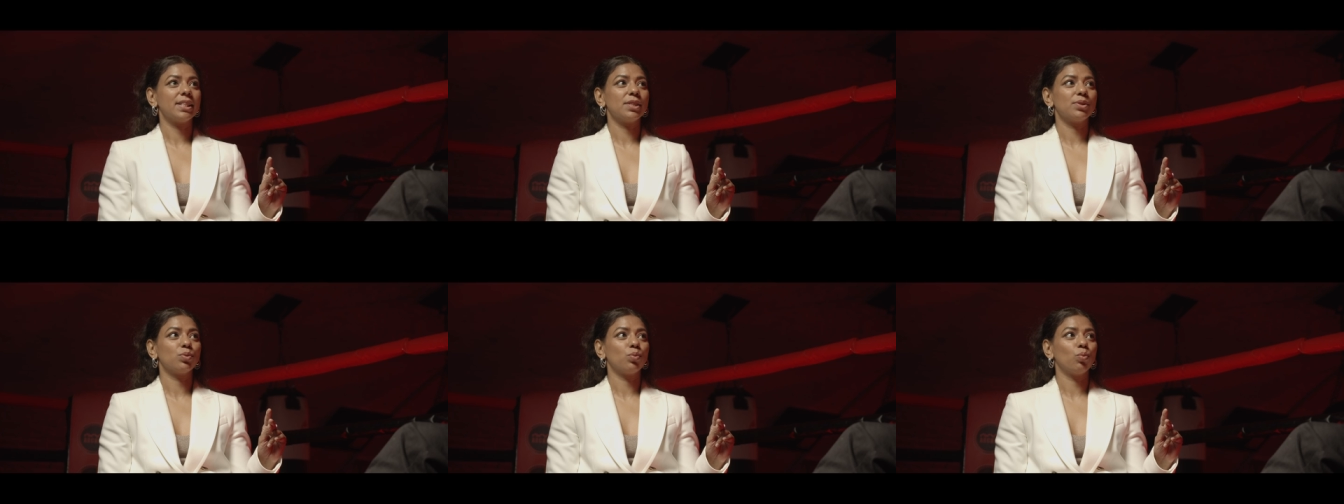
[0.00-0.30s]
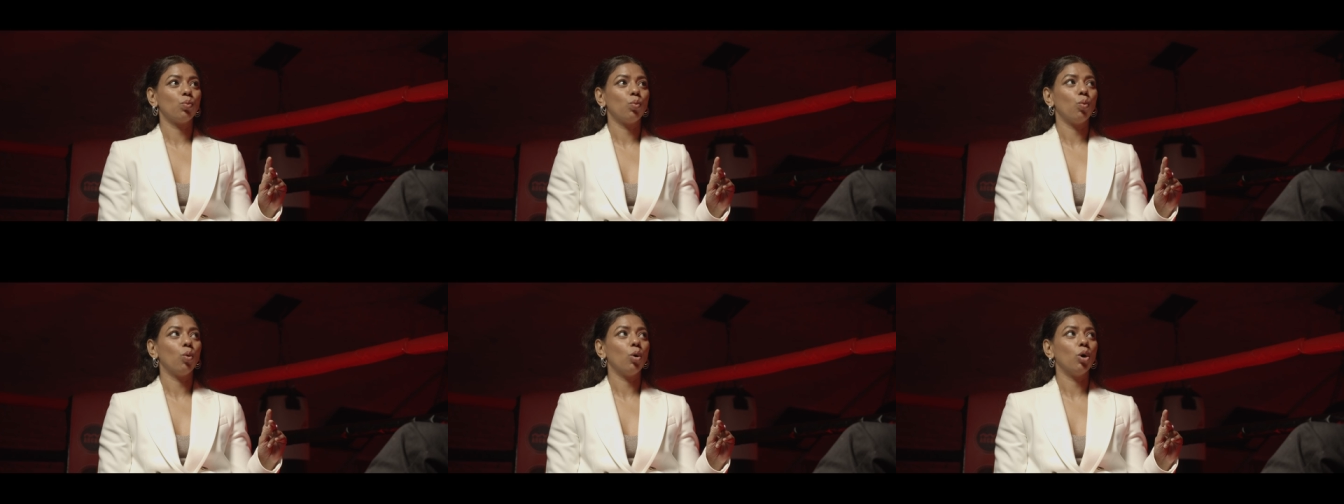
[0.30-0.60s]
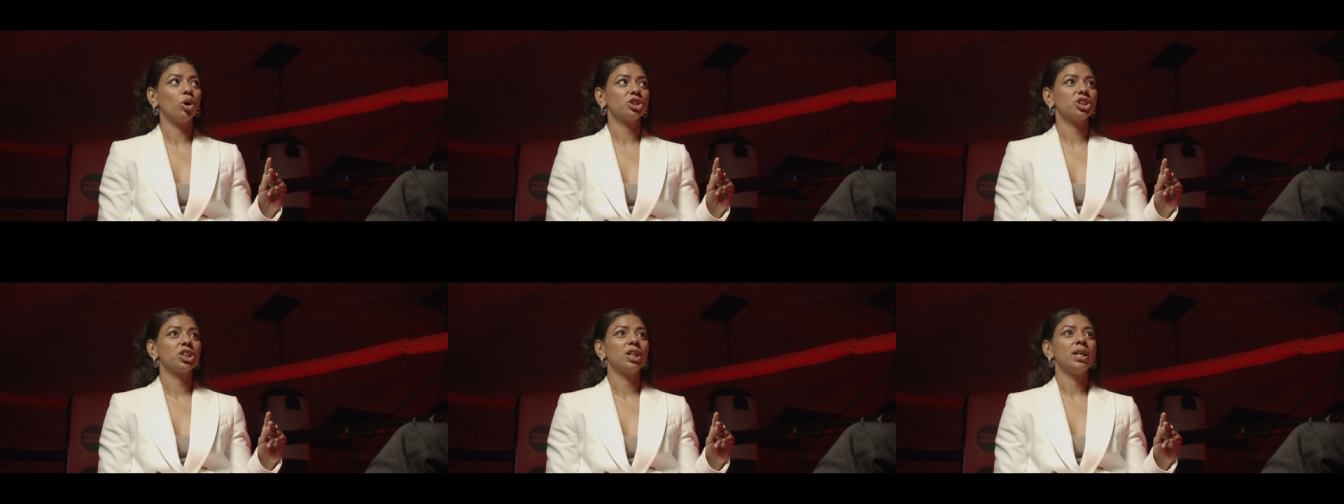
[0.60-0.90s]
is
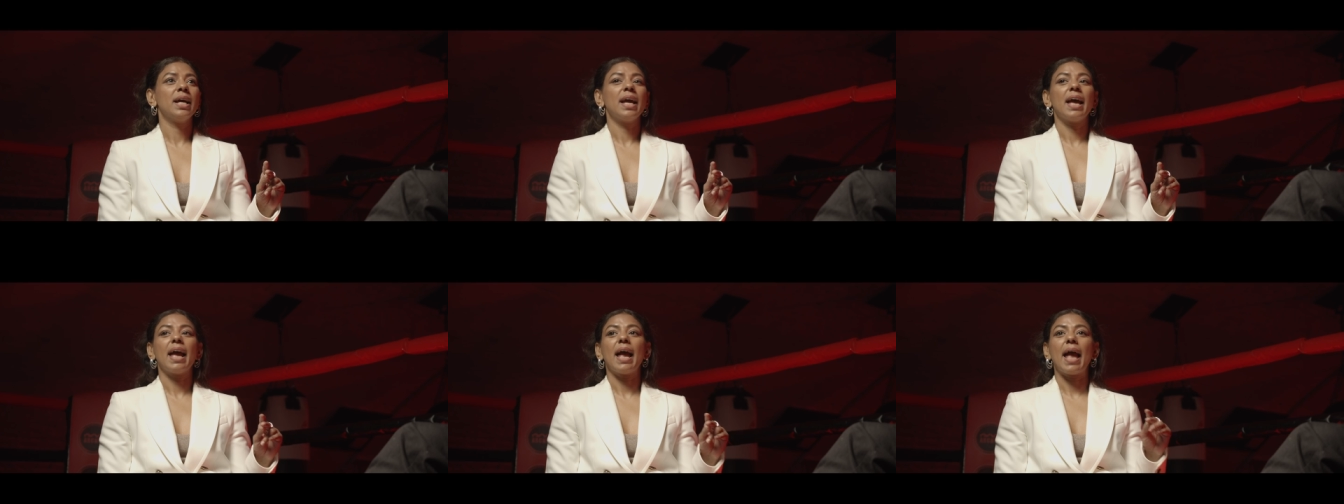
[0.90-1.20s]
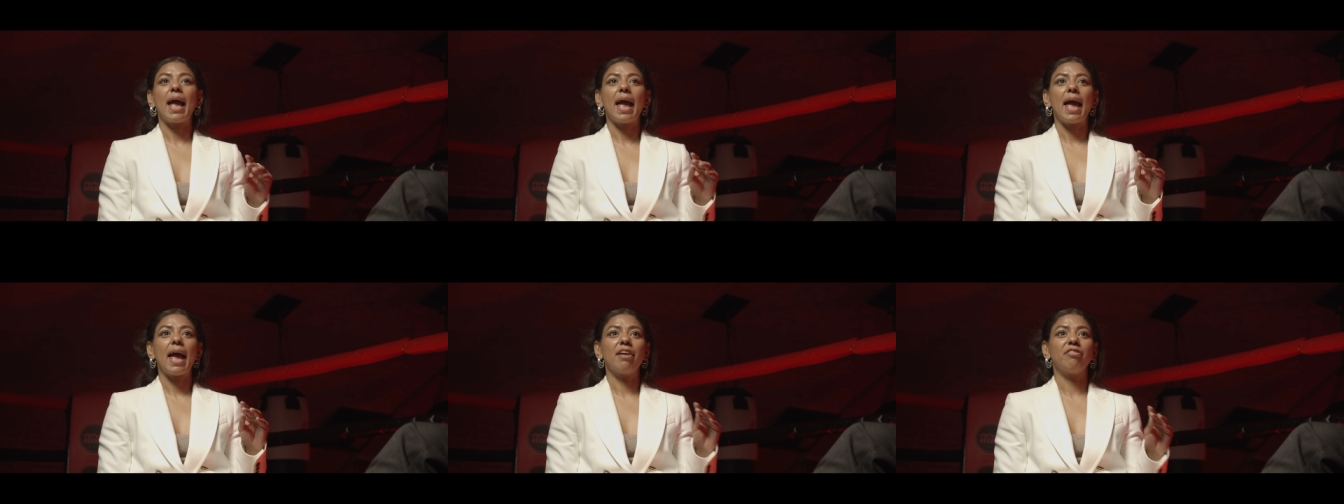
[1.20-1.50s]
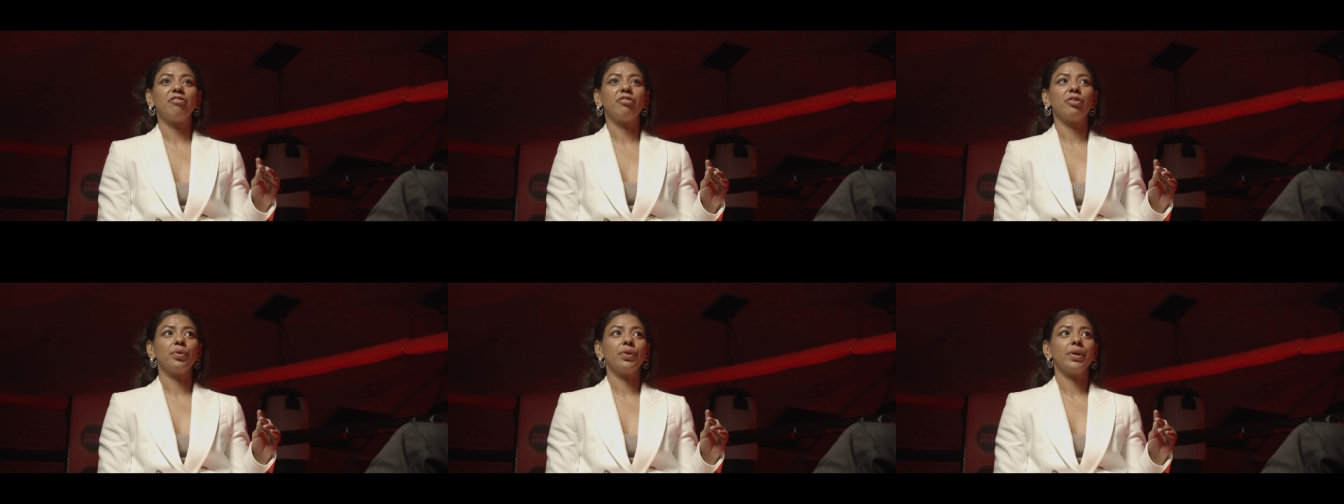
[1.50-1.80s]
what
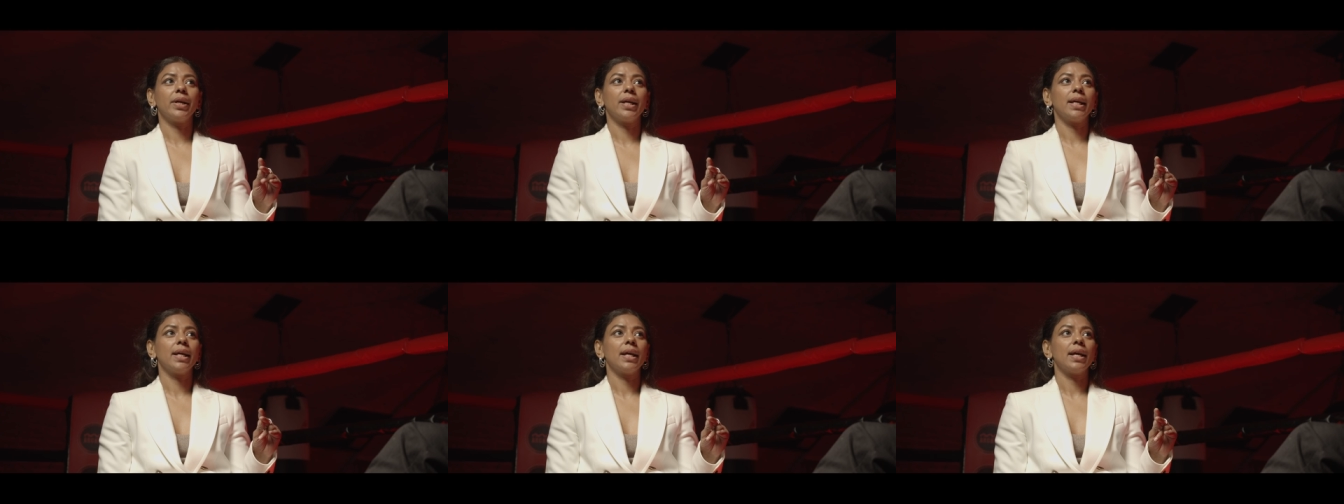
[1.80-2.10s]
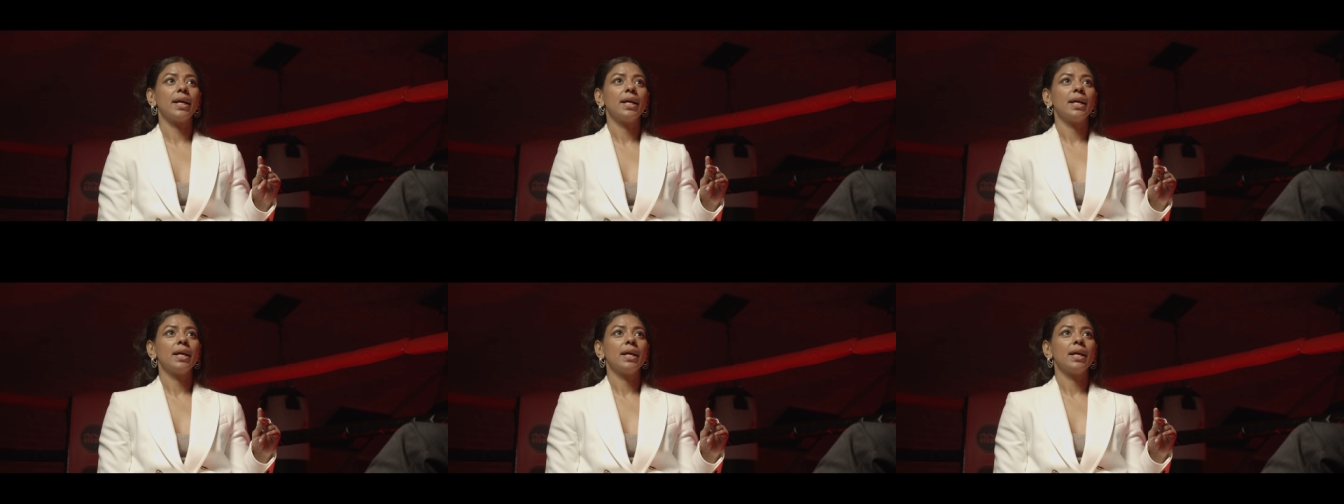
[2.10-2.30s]
everyone